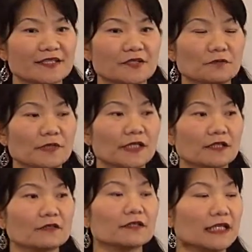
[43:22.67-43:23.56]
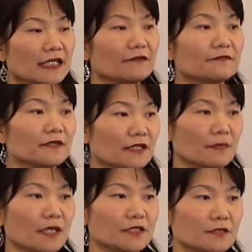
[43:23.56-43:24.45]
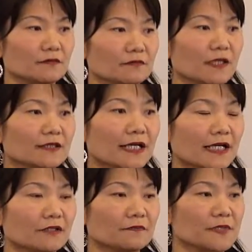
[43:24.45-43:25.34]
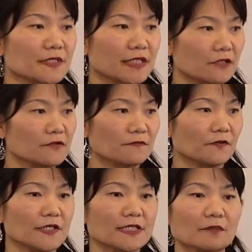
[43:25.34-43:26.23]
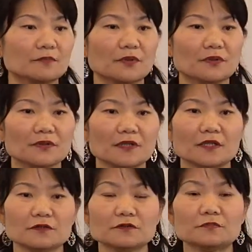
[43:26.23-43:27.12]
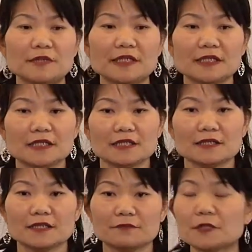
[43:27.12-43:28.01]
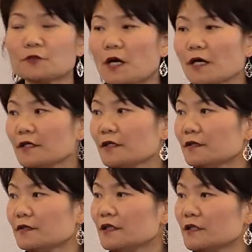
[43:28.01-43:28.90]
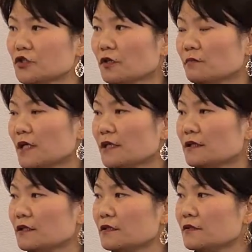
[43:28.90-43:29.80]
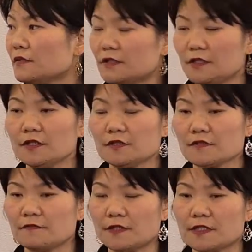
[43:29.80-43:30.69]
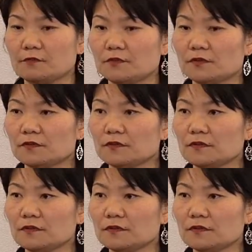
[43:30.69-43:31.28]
So we cannot even imagine what kind of skills, for example, would be required in the job market in 30 years, for example.